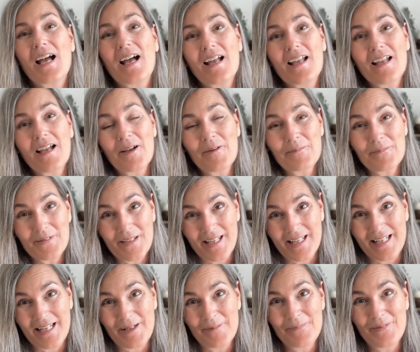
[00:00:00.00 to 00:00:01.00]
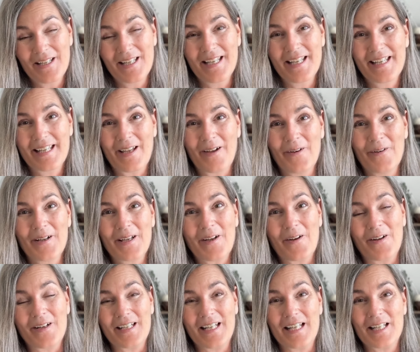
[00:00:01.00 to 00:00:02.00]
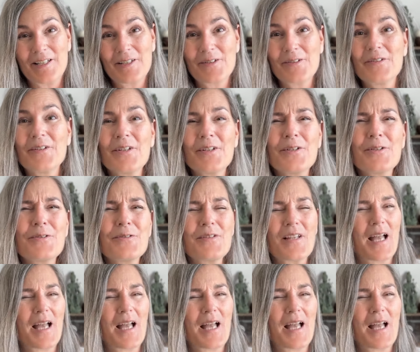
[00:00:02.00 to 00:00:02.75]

I am going to be going on a cruise.